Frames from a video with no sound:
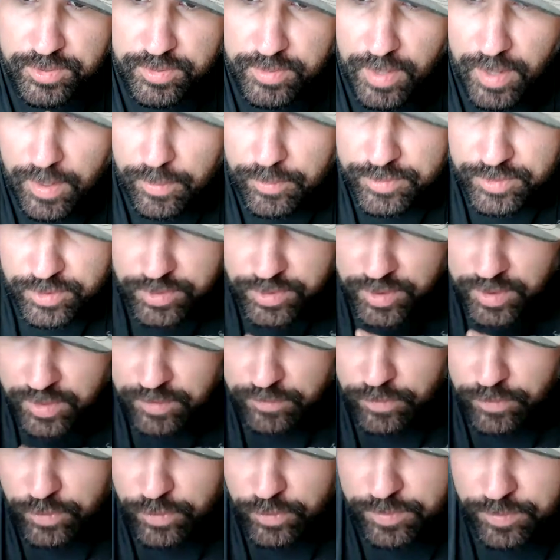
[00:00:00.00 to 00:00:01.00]
I was looking
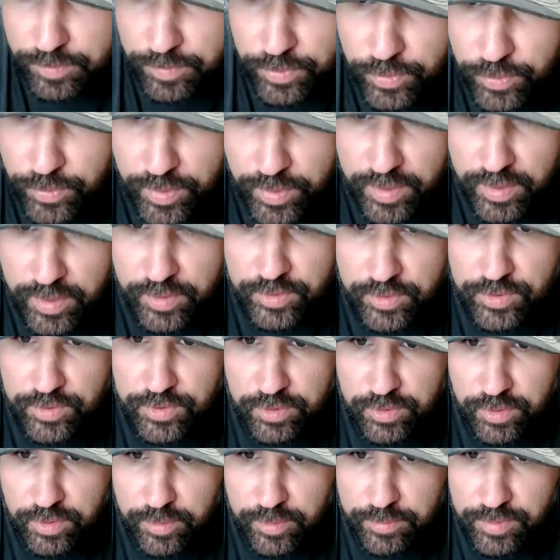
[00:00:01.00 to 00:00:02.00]
for some 3-inch
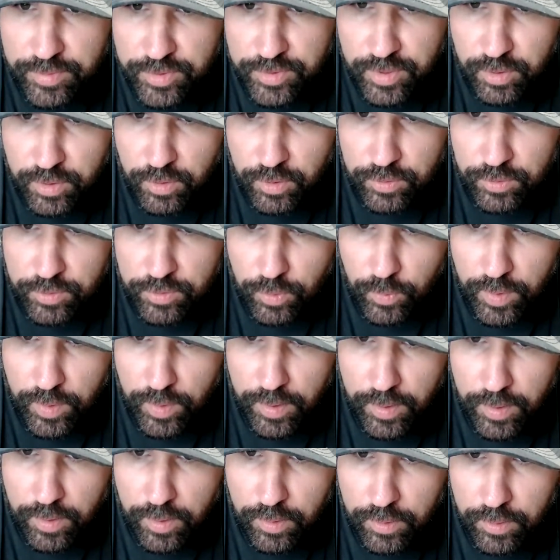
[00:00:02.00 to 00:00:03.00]
slim Senkos a
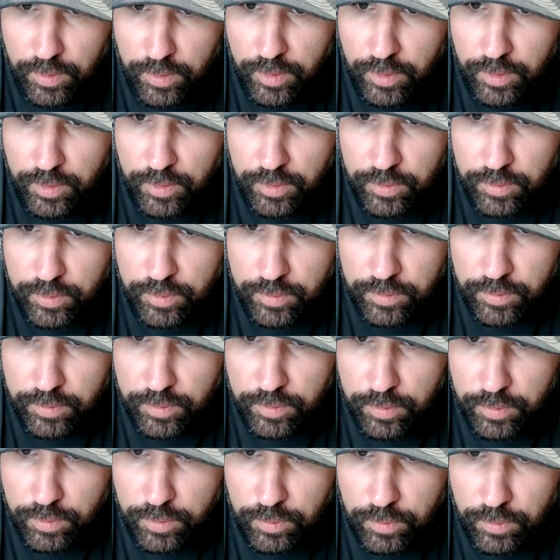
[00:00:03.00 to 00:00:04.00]
while
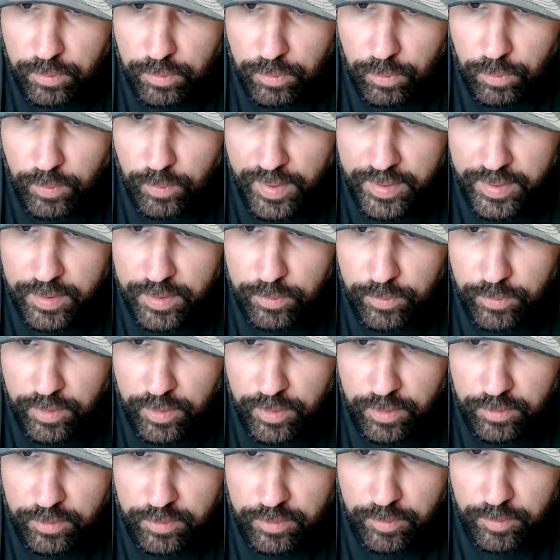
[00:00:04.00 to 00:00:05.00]
to wacky rig
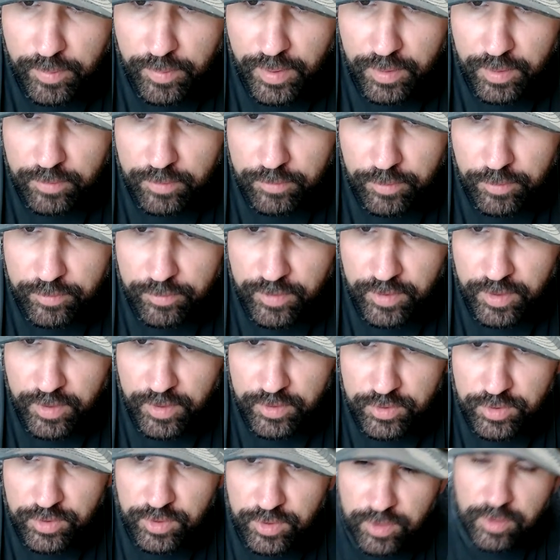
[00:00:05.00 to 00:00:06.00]
on the back of a finesse
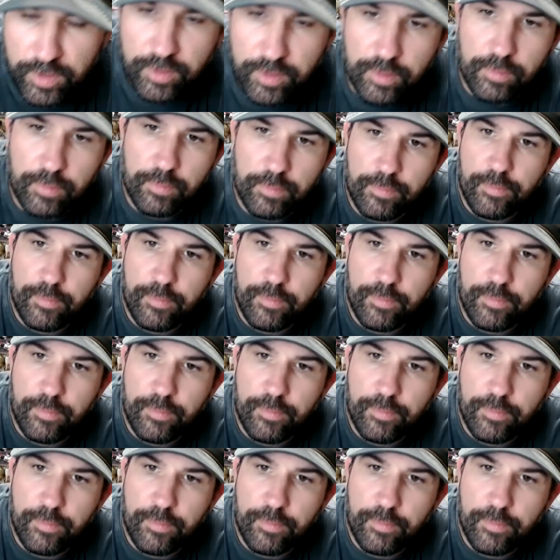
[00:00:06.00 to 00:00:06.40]
jig.